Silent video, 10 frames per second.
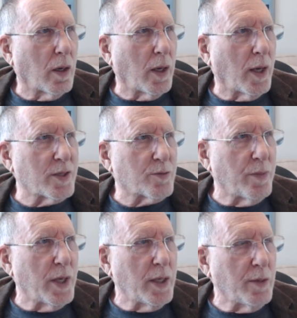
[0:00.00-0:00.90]
As
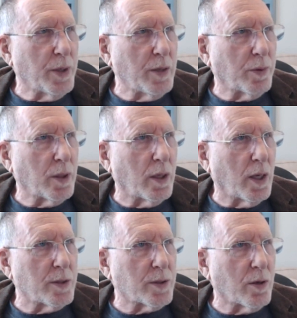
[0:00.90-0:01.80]
many people
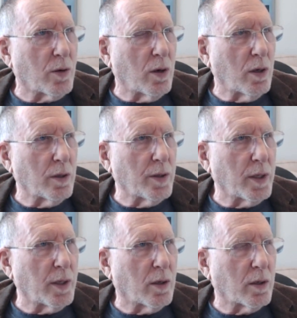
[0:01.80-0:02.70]
as there are
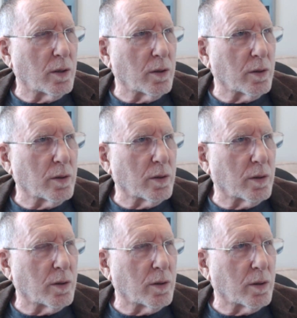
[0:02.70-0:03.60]
that are
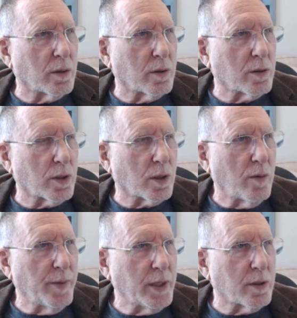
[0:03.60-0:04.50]

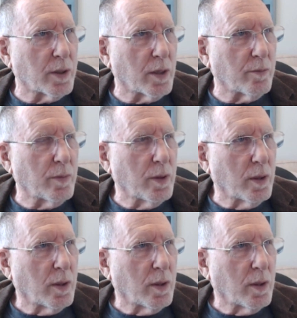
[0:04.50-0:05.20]
succumbing to them,